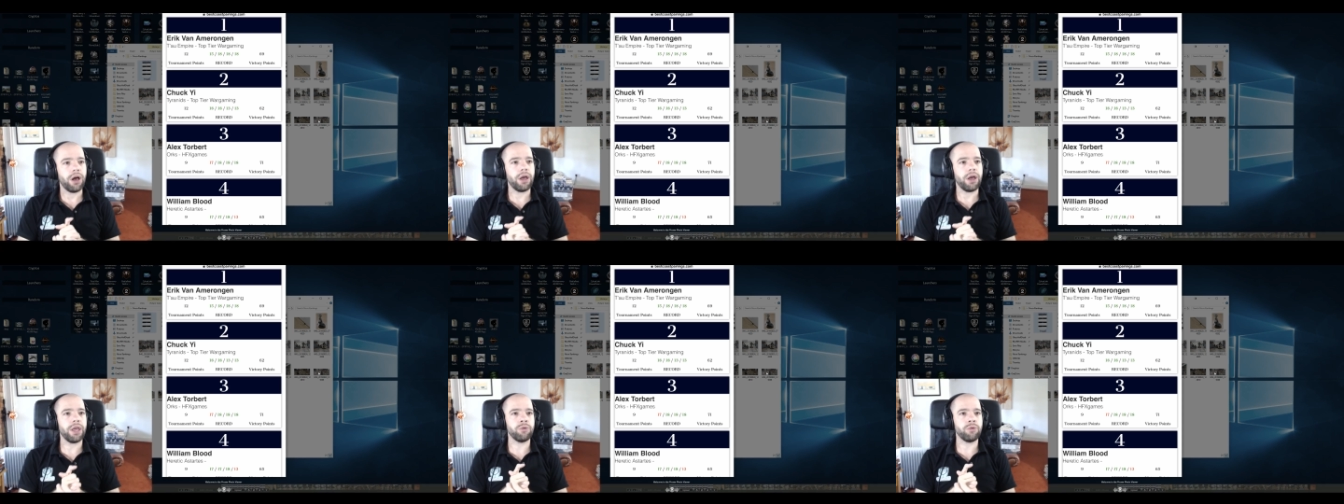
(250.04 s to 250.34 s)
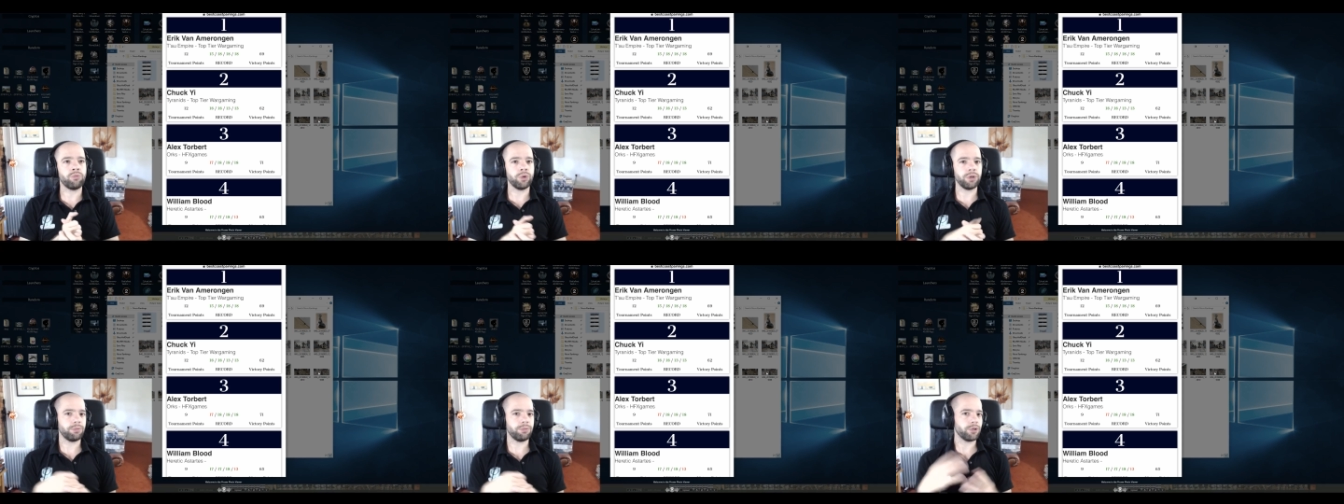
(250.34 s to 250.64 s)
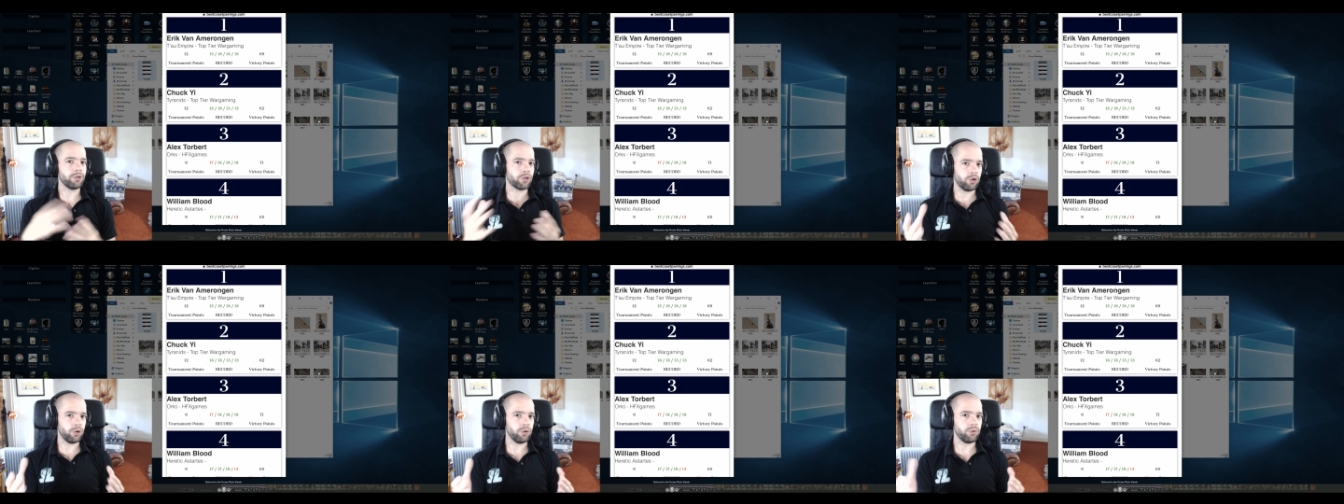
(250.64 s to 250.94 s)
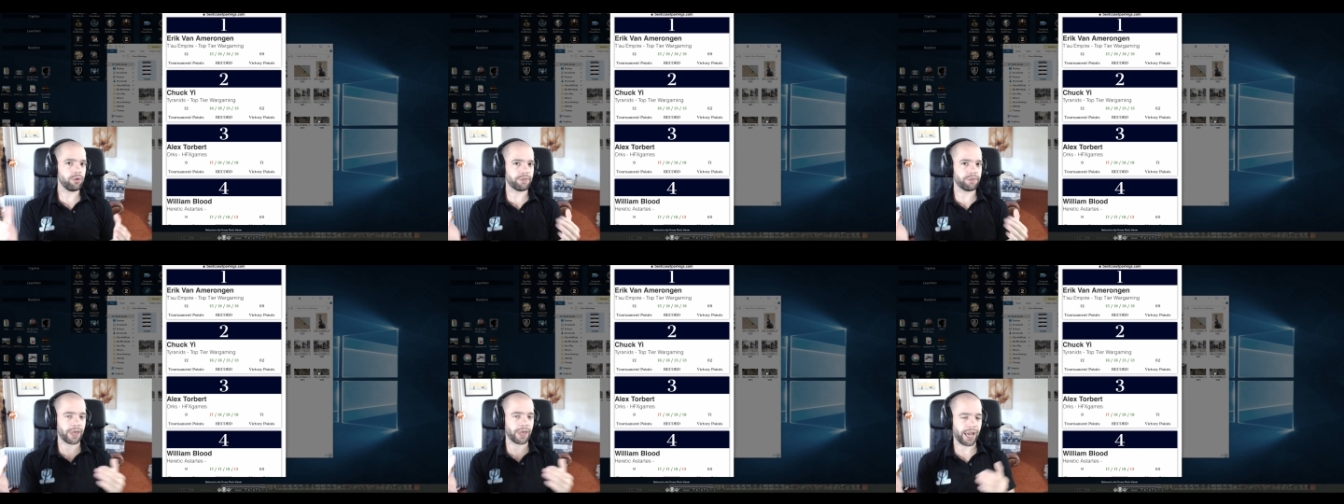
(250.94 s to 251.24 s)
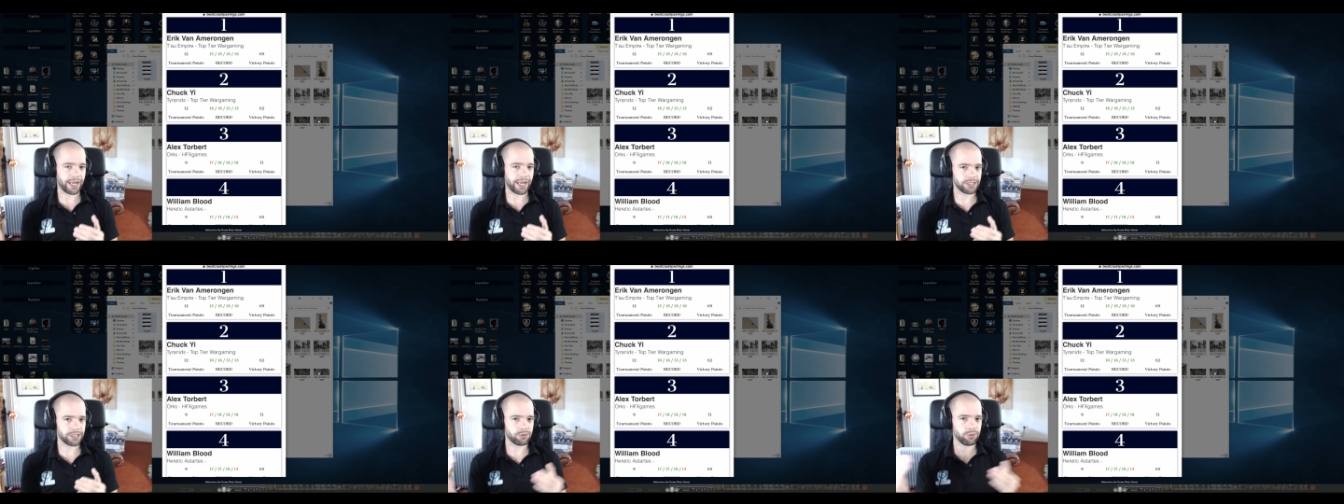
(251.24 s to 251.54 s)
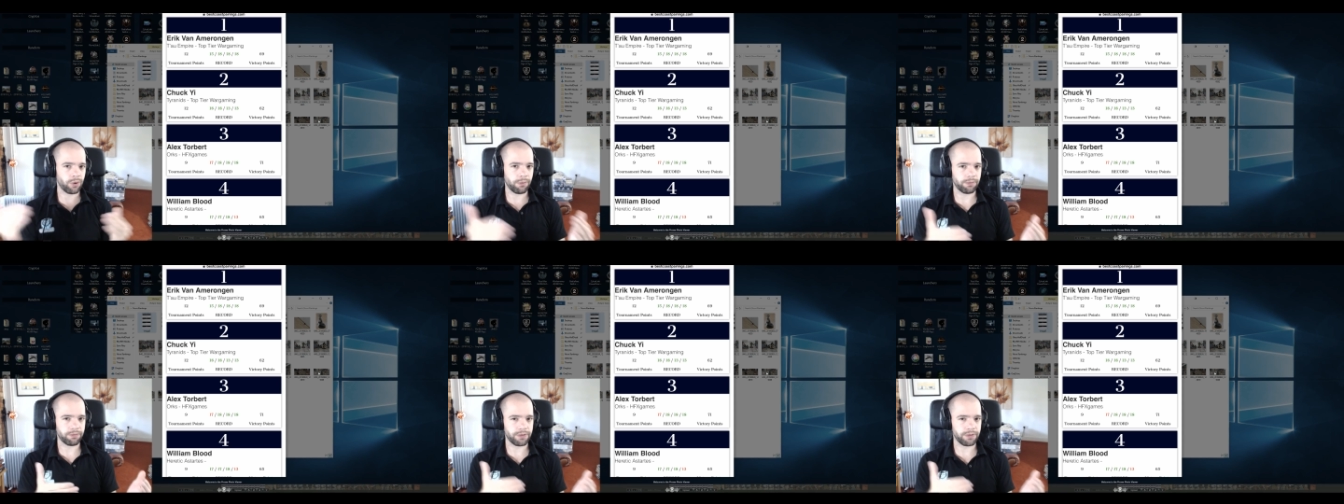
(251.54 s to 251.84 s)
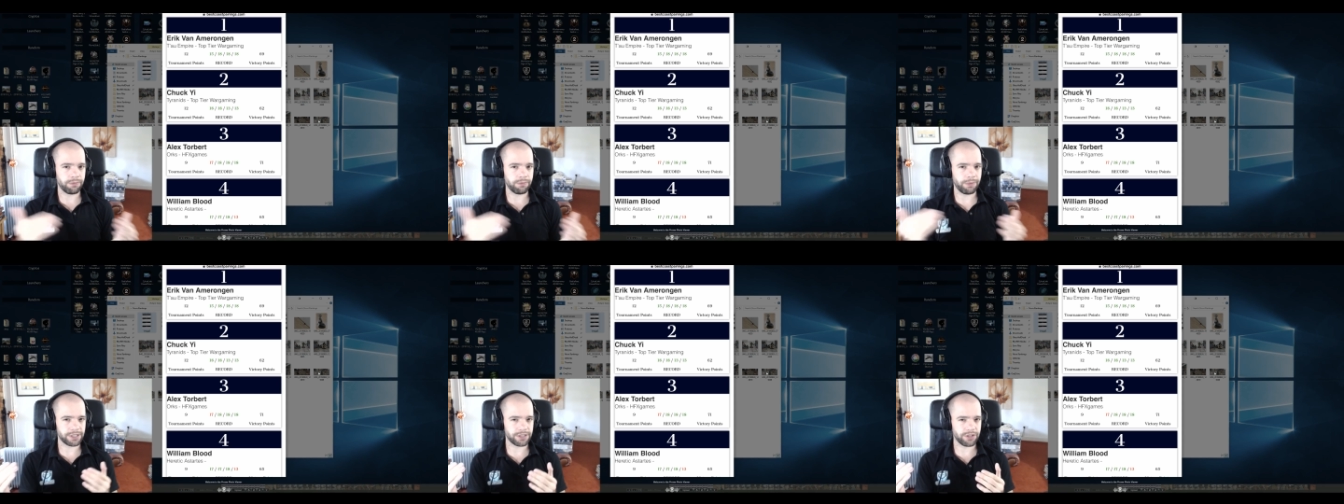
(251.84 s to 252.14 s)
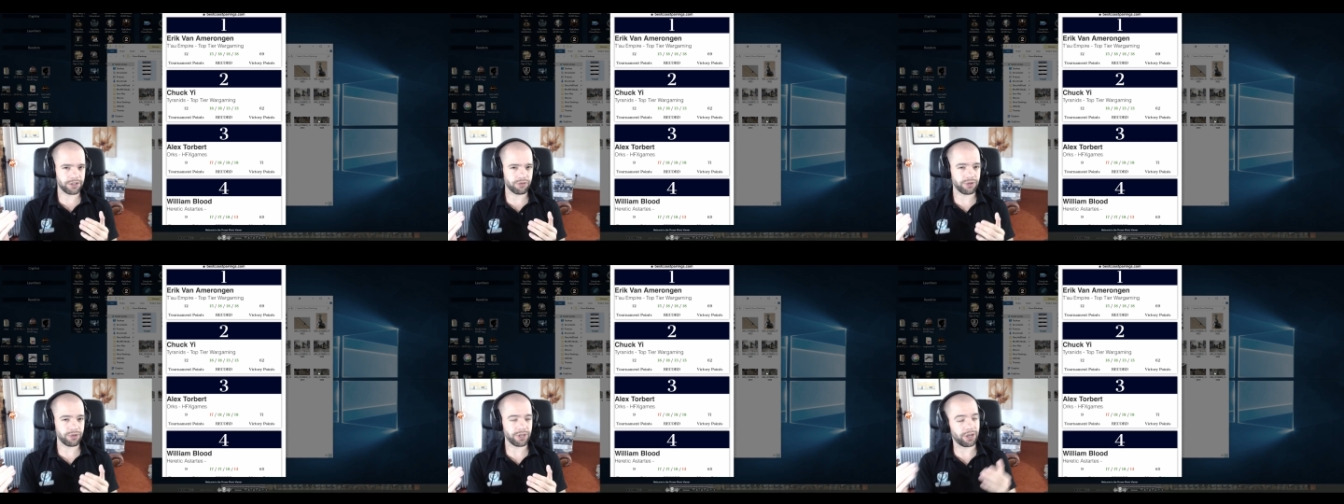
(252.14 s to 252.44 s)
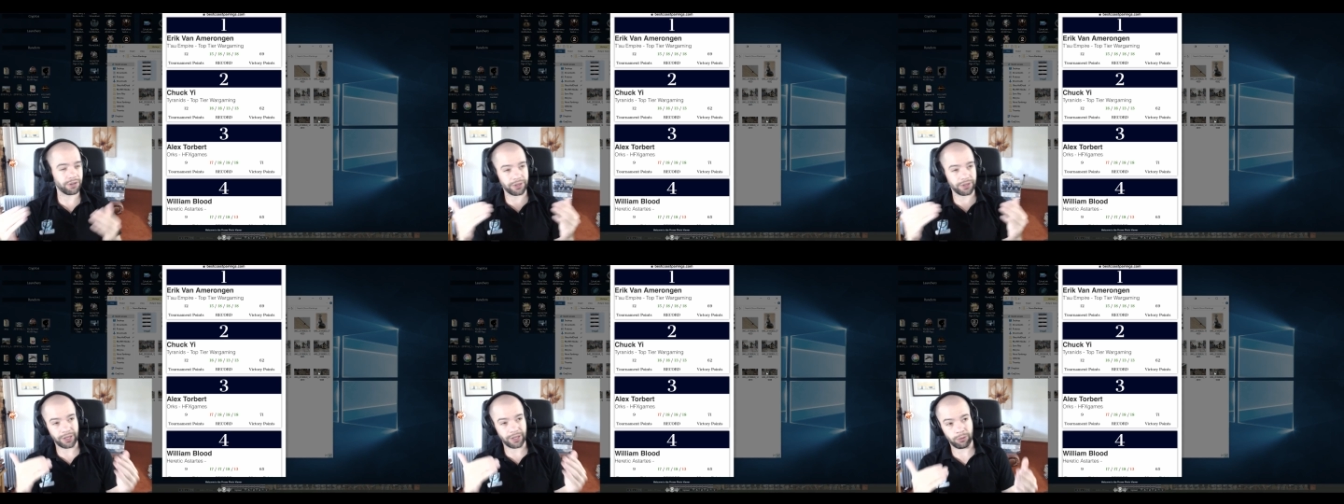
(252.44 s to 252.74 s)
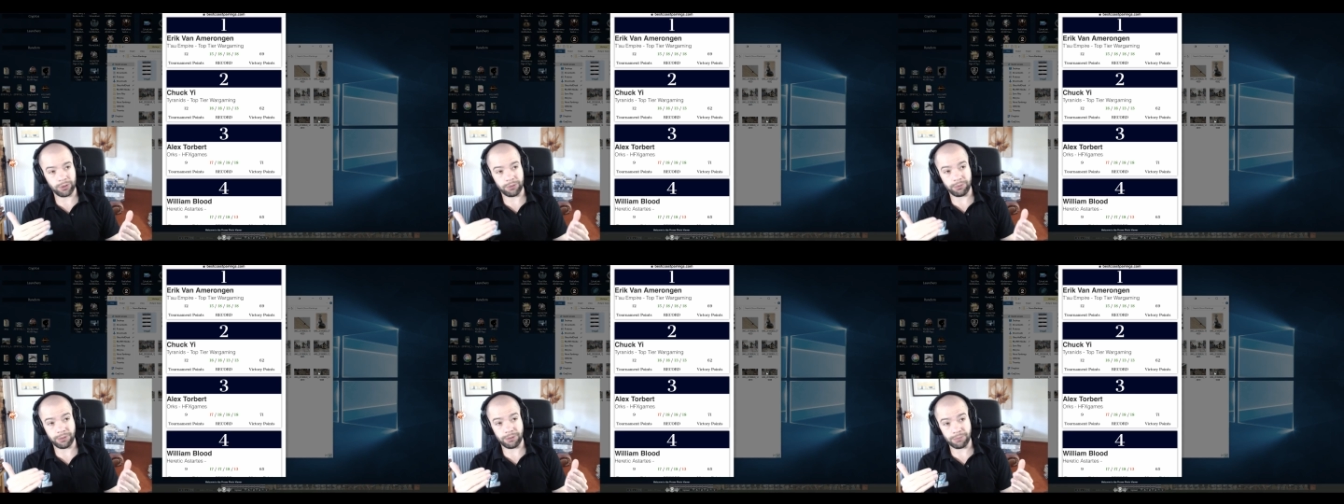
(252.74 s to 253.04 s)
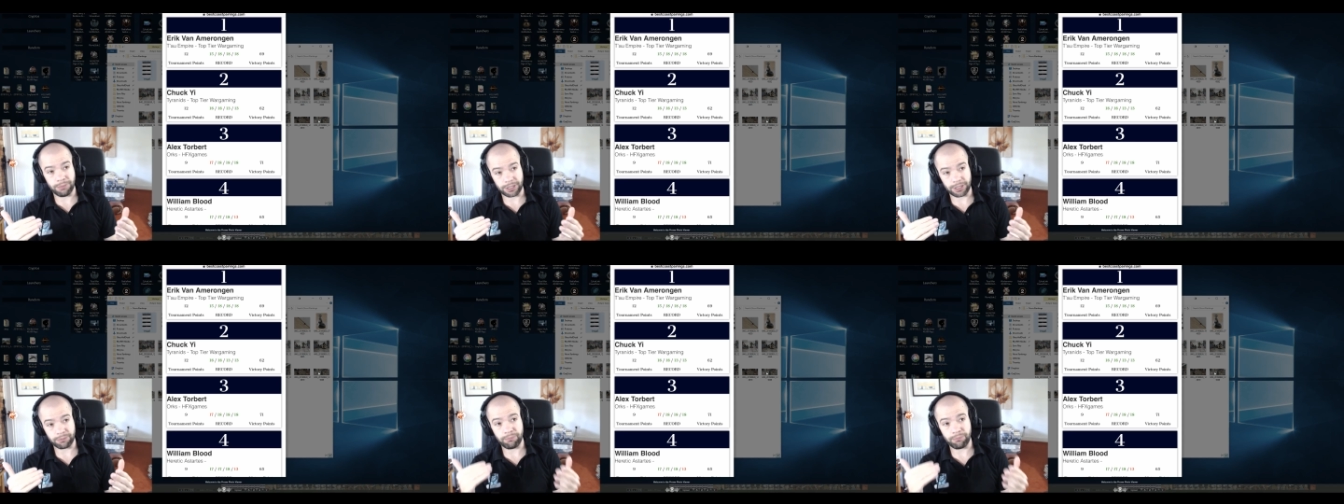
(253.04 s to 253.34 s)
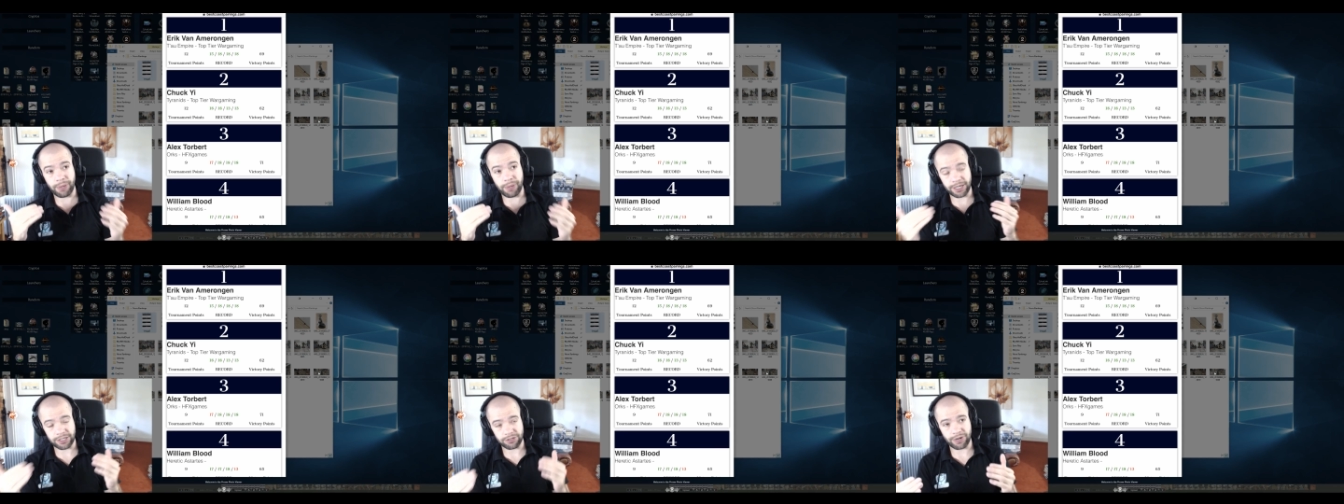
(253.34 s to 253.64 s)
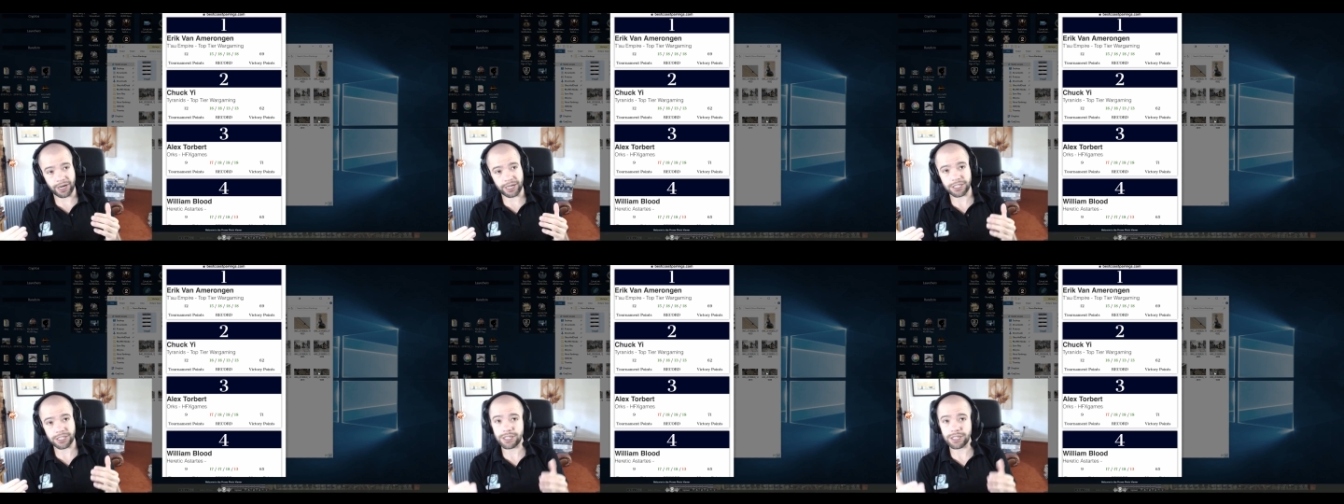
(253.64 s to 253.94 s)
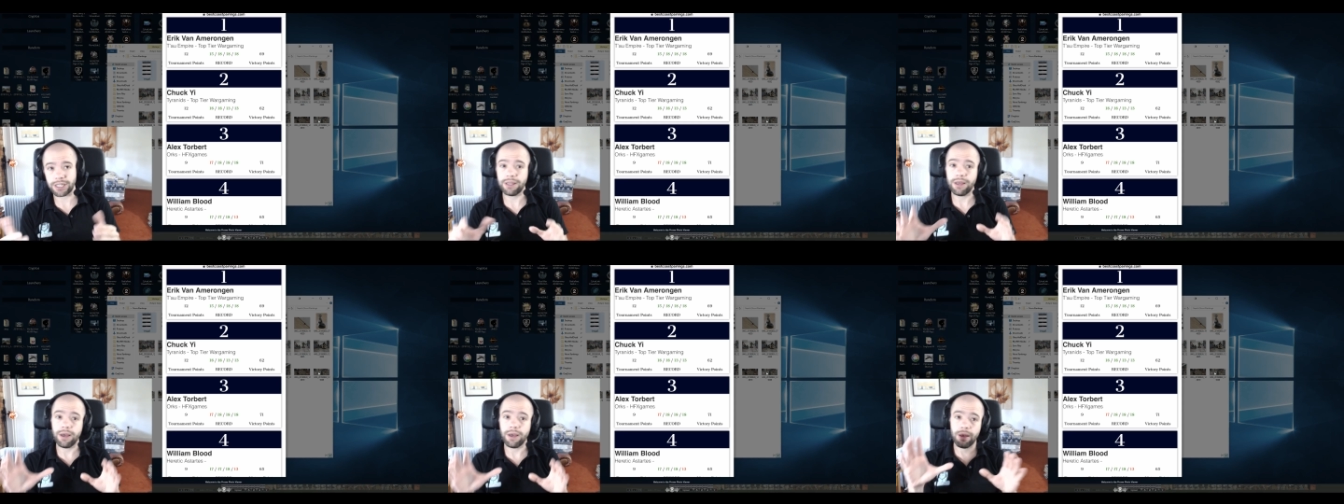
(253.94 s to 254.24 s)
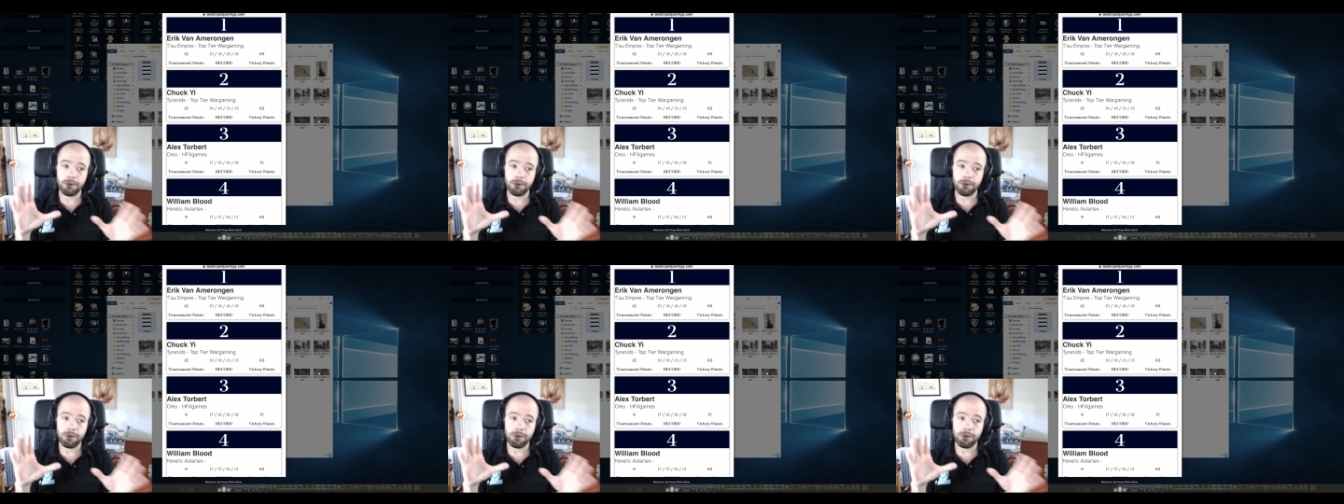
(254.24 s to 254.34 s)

It would have been cool if they had swapped for the best of three. I think that would have been much better, actually.